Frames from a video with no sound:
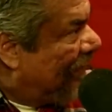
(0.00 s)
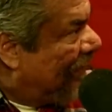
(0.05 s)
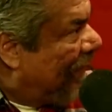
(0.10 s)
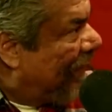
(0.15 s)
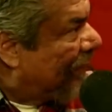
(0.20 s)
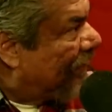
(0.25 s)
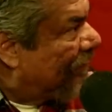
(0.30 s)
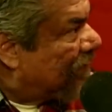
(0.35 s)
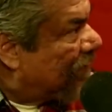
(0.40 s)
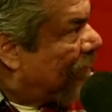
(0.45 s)

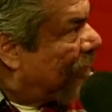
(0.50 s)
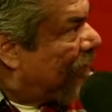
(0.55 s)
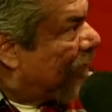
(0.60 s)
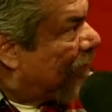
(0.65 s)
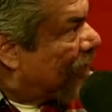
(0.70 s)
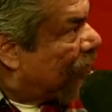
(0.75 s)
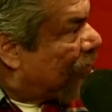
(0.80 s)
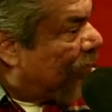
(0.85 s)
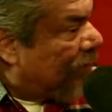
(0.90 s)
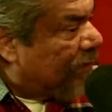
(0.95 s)
Like if somebody
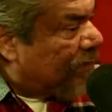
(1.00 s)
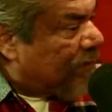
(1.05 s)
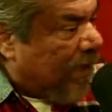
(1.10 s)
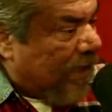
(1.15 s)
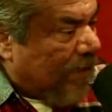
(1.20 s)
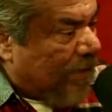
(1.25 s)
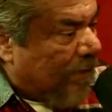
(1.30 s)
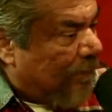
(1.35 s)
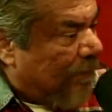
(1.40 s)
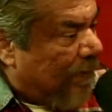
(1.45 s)
goes, do you want to
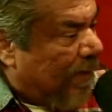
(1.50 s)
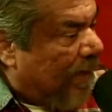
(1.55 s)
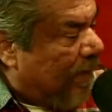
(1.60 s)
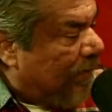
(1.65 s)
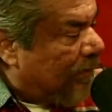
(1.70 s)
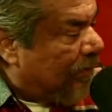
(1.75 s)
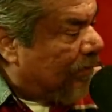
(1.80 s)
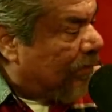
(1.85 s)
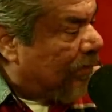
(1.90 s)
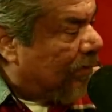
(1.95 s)
talk
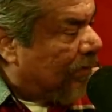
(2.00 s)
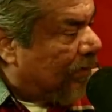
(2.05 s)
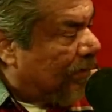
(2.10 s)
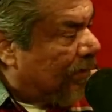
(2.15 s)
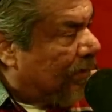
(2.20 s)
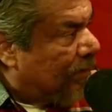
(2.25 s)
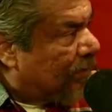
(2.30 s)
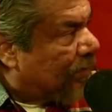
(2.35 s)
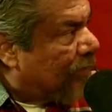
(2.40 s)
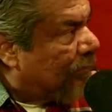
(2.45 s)
about
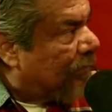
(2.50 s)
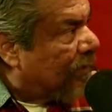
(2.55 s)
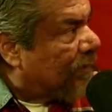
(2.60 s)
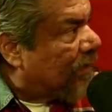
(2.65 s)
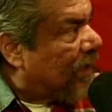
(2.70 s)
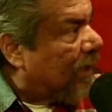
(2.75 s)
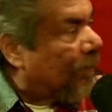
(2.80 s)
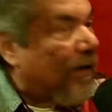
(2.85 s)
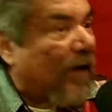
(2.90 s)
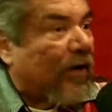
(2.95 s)
this? You want
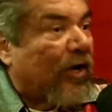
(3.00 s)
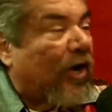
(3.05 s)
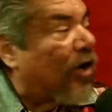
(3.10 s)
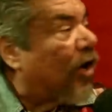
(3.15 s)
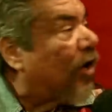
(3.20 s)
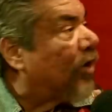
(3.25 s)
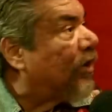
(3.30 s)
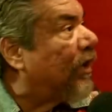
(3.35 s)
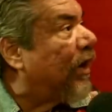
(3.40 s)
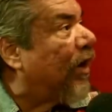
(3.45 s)
to talk about
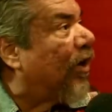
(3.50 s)
the